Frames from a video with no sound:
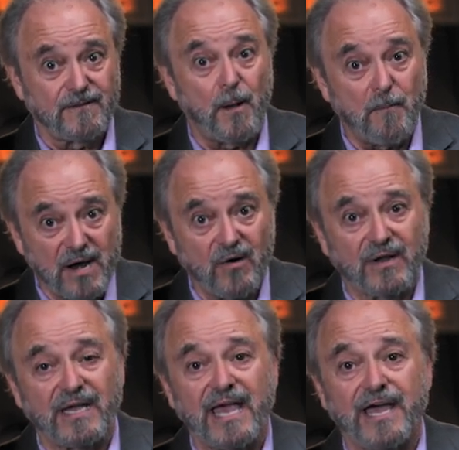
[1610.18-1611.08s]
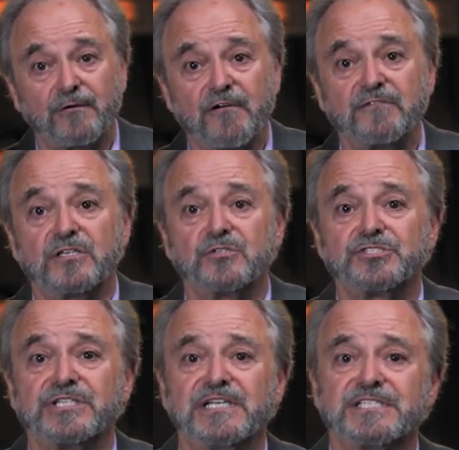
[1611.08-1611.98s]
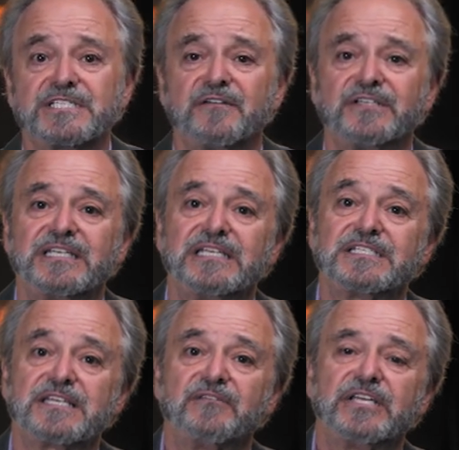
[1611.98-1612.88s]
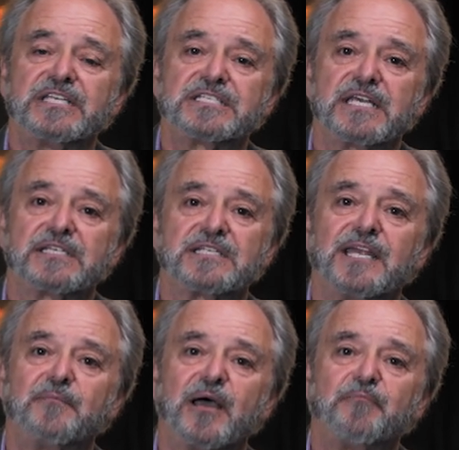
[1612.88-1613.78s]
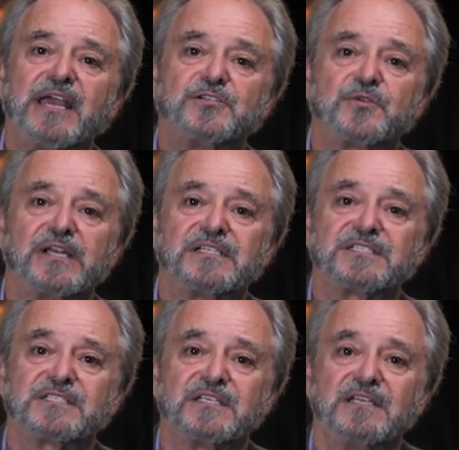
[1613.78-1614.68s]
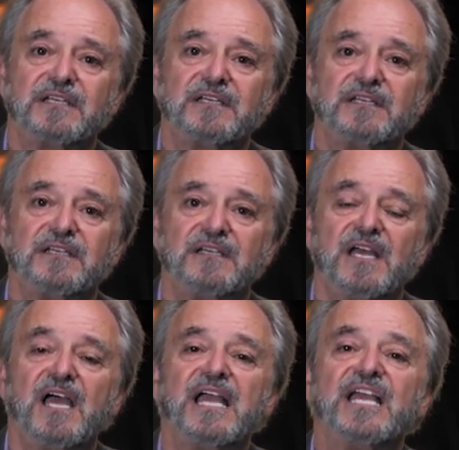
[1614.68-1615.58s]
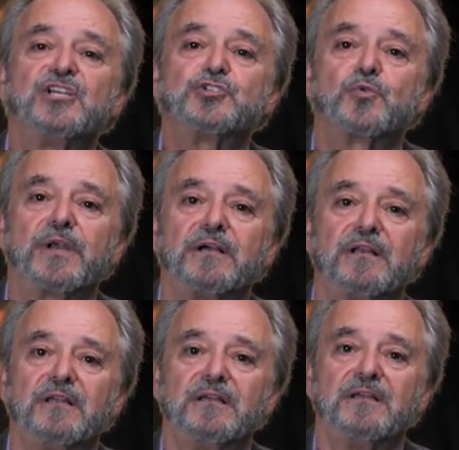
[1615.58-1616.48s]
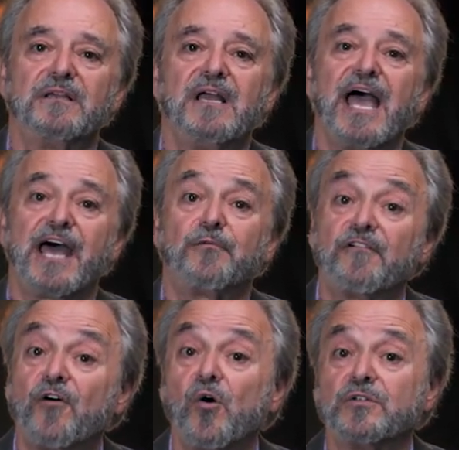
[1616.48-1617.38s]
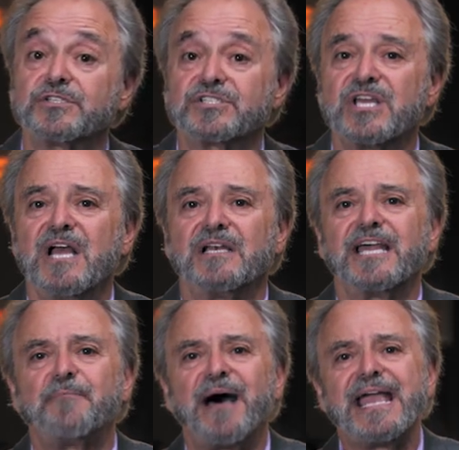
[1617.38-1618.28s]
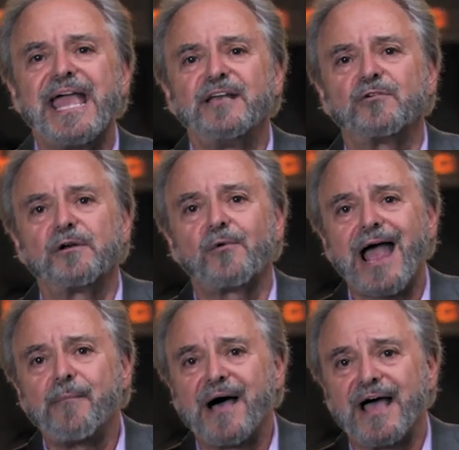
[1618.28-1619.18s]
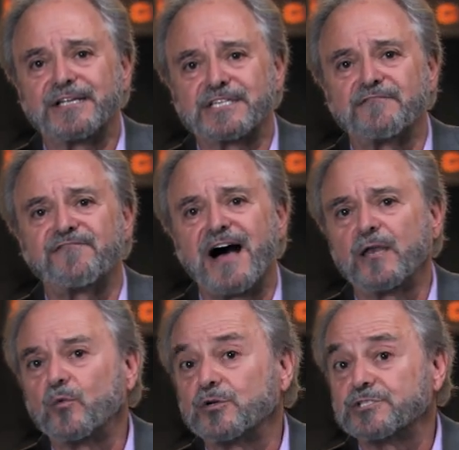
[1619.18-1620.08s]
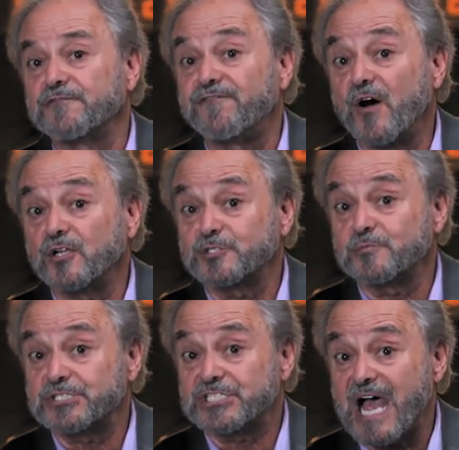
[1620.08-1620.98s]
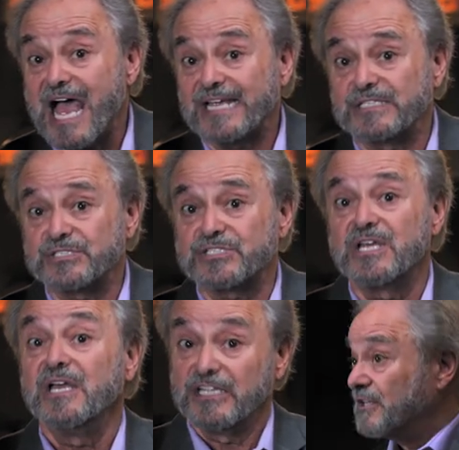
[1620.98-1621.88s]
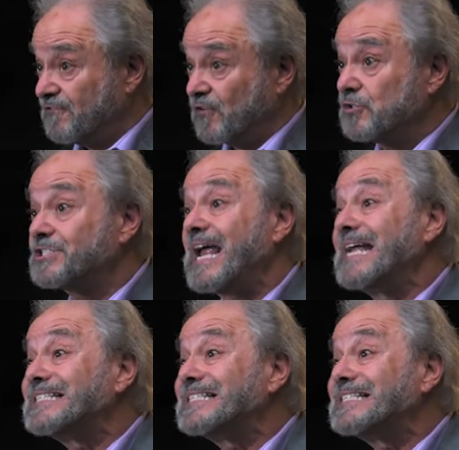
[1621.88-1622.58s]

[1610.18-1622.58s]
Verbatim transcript: America had a revolution in 1776 led by patriots. Israel had revolts, led by angry rabbis and followers of false messiahs in the first and